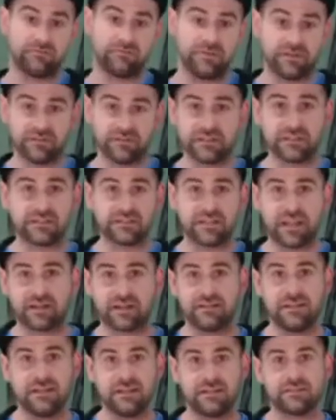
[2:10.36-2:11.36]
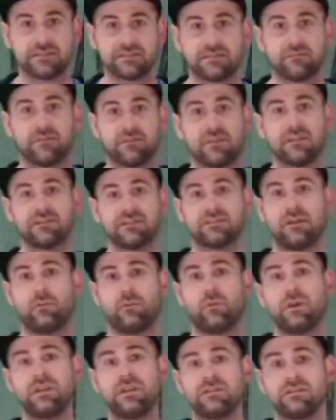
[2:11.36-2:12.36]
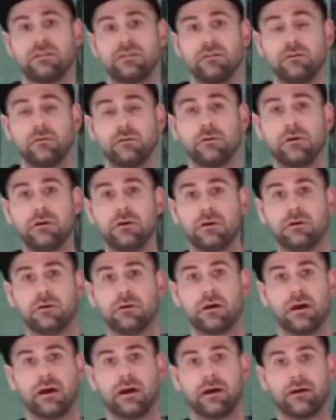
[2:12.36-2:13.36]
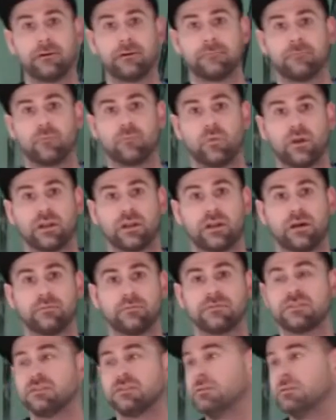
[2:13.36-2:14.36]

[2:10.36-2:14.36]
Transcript: building techniques, some things that we do when it comes to